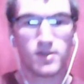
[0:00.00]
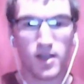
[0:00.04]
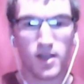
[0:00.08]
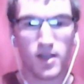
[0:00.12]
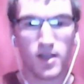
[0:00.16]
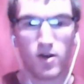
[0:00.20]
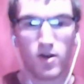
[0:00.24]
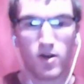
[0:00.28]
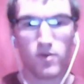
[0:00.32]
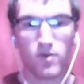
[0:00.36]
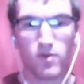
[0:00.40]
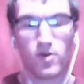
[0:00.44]

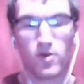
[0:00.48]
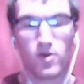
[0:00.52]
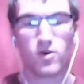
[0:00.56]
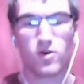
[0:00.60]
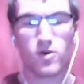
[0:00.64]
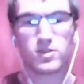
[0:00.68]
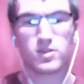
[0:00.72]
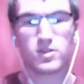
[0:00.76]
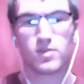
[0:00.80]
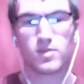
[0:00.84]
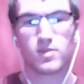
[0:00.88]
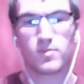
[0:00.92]
In over the
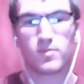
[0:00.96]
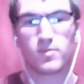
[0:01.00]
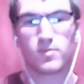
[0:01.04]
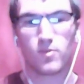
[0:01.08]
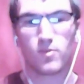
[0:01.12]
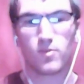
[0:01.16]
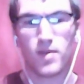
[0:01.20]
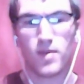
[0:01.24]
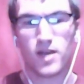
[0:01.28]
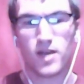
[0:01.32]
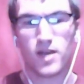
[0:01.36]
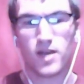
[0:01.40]
course of the
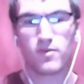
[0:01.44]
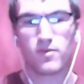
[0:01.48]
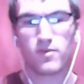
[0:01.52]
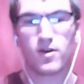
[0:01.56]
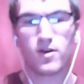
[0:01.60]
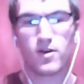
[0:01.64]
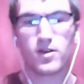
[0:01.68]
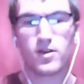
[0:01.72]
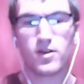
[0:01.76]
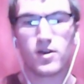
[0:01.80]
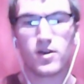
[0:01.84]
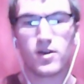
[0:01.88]
remaining
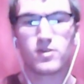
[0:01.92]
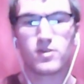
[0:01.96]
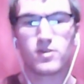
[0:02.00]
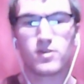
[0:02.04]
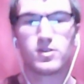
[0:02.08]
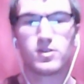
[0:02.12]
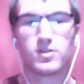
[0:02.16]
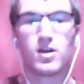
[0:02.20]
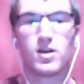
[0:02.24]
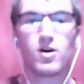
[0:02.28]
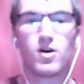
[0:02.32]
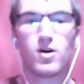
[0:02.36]
final
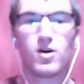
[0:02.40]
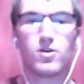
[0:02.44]
years